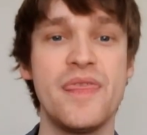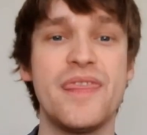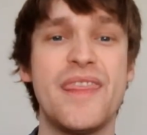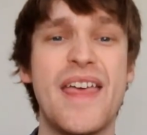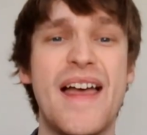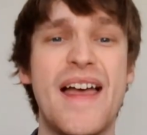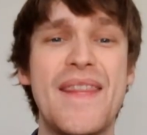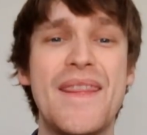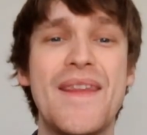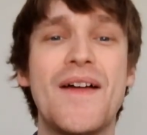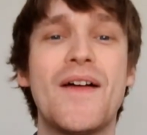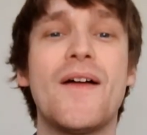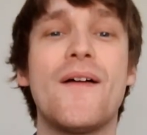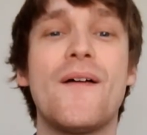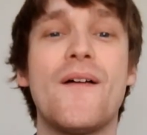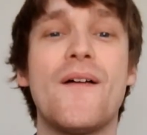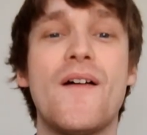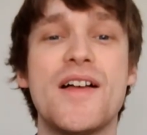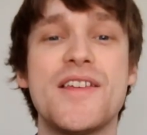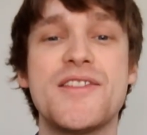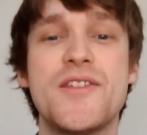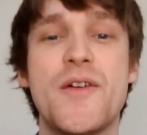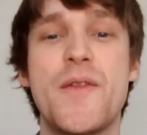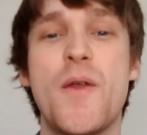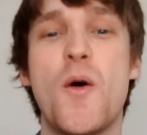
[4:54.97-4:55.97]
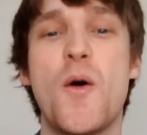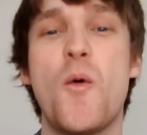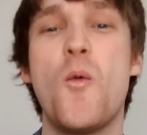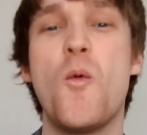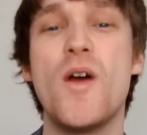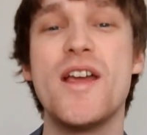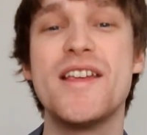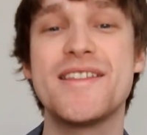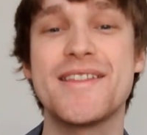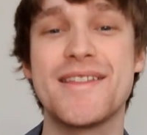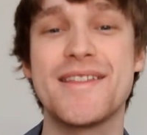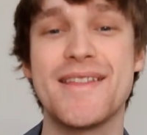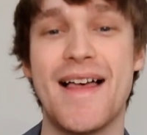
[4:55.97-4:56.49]
Then there are also the
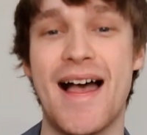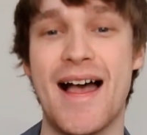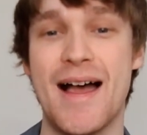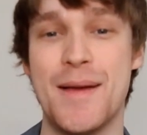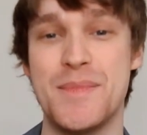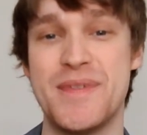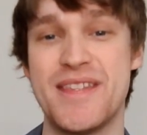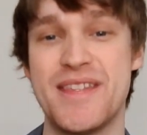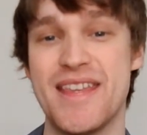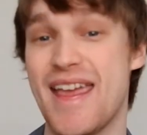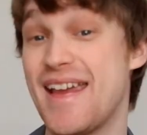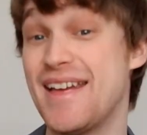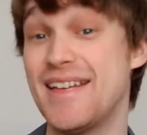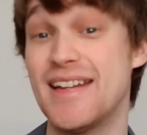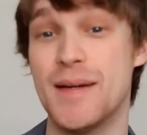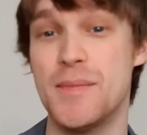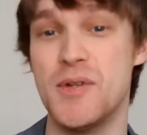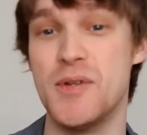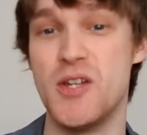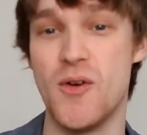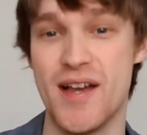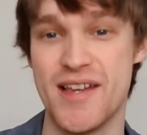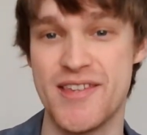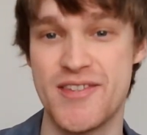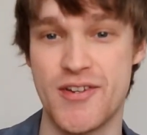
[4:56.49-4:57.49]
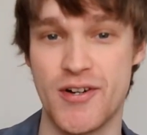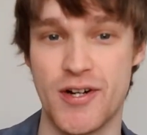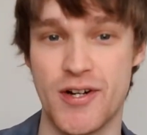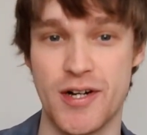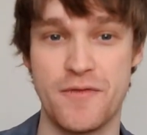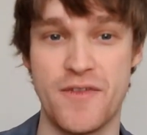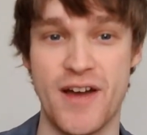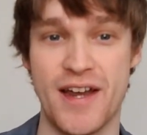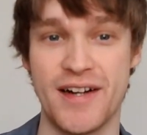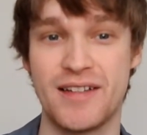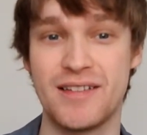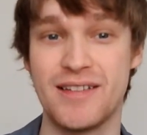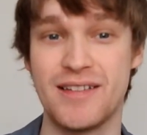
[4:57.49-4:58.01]
Whizlabs AWS
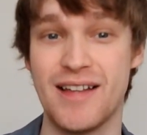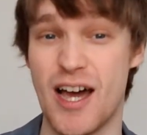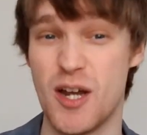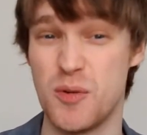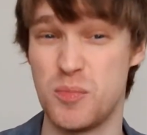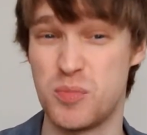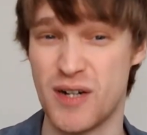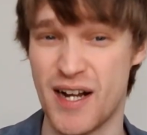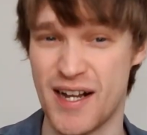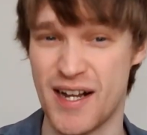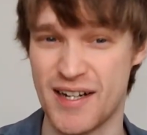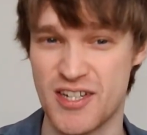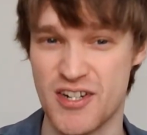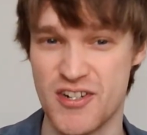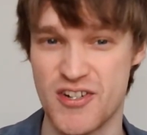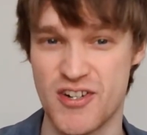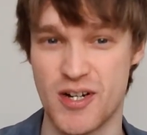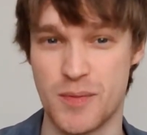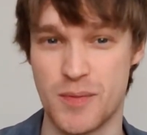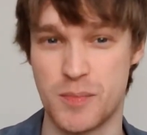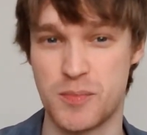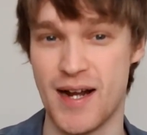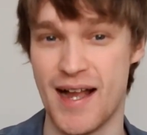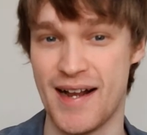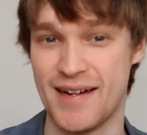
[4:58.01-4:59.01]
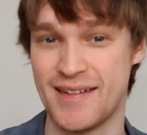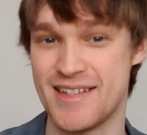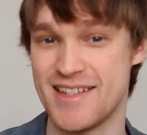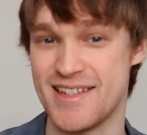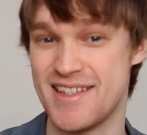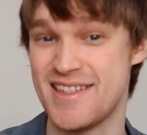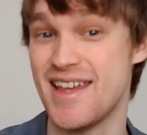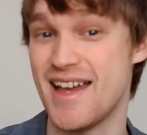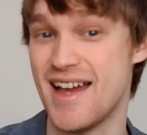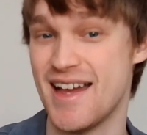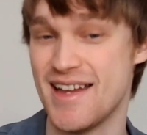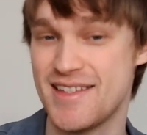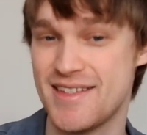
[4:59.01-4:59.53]
Certified Cloud Practitioner
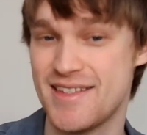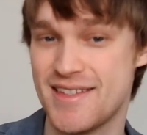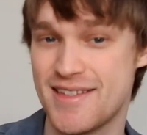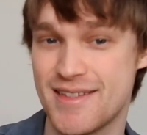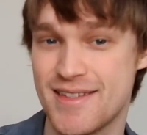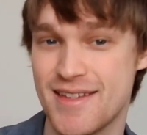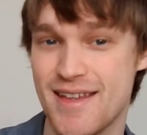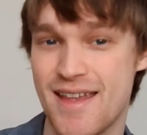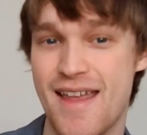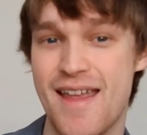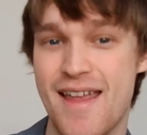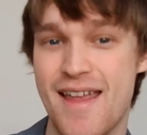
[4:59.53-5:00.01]
practice tests.